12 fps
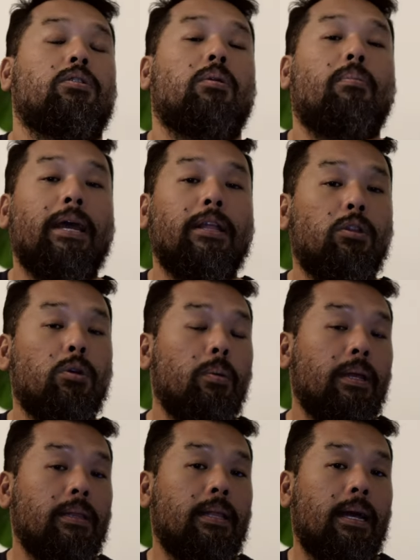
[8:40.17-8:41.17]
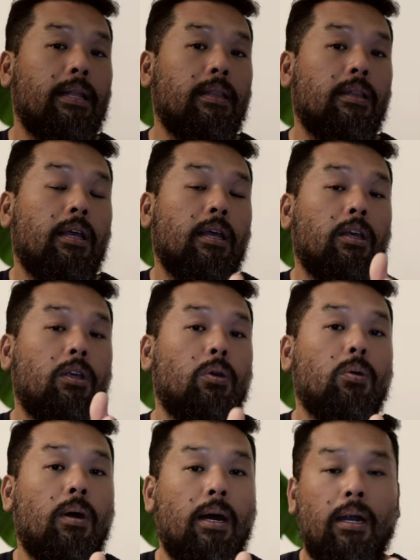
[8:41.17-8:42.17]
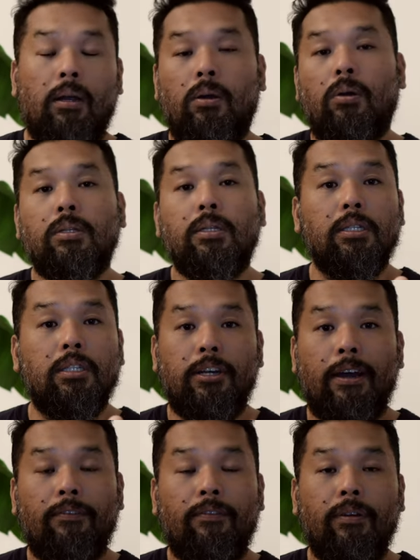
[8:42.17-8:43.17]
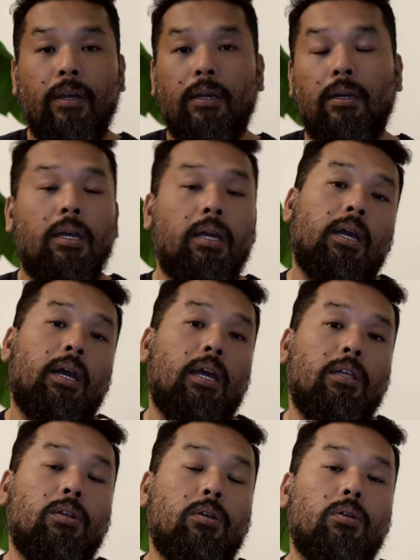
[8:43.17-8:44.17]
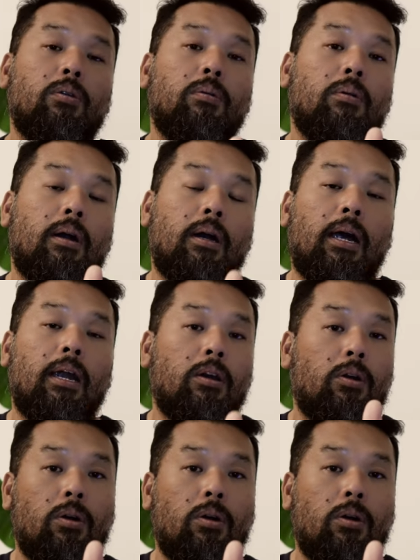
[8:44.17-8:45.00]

So by doing that, you are causing traffic and you are